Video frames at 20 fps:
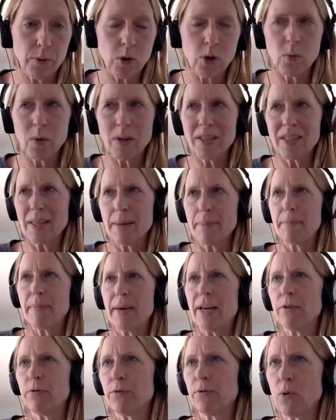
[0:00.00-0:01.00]
Or what's the
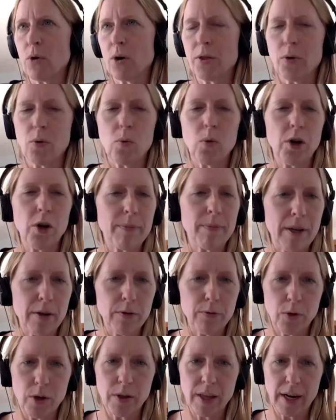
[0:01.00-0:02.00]
metaphor, the word
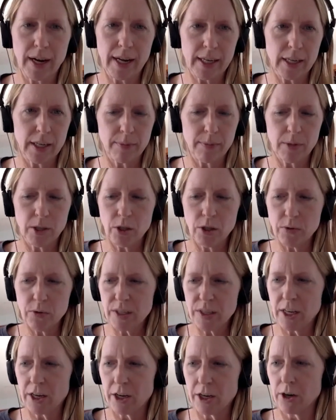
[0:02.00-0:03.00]
metaphor that I can
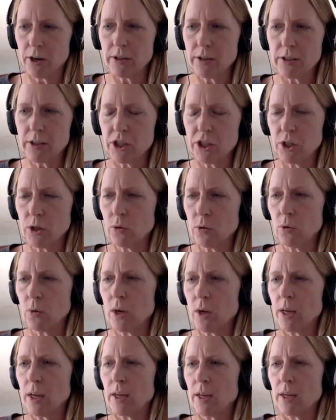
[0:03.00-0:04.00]
use here to
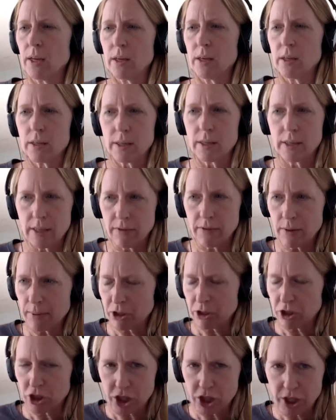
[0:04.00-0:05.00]
give them
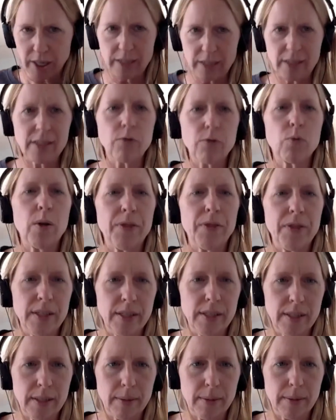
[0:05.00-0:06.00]
a gist of what
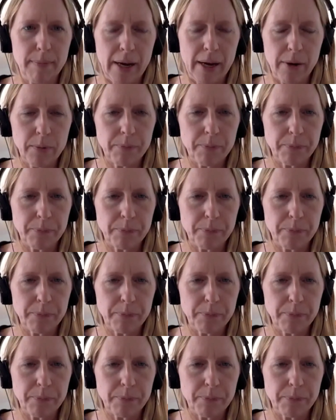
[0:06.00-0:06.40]
this is about,